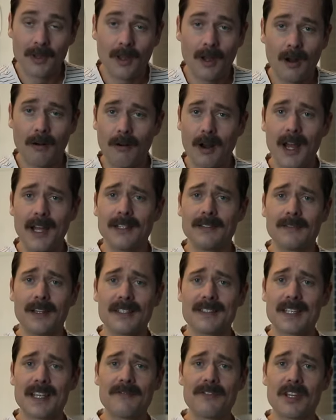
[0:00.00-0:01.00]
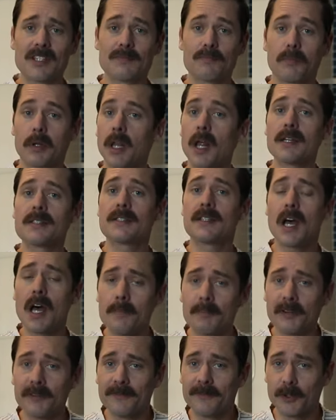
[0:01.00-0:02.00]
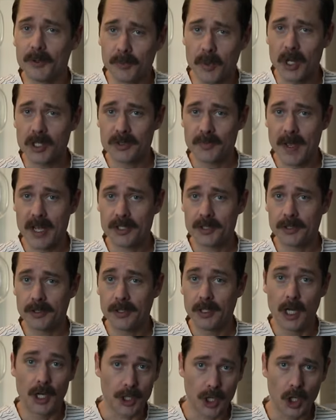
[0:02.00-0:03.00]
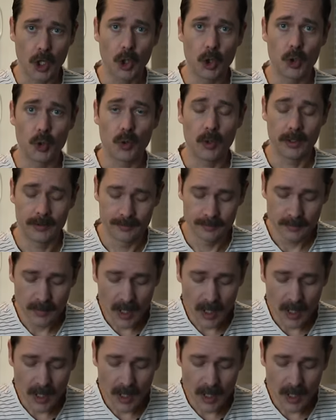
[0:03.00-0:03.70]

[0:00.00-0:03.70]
All right, let's give this plussed up football special a go.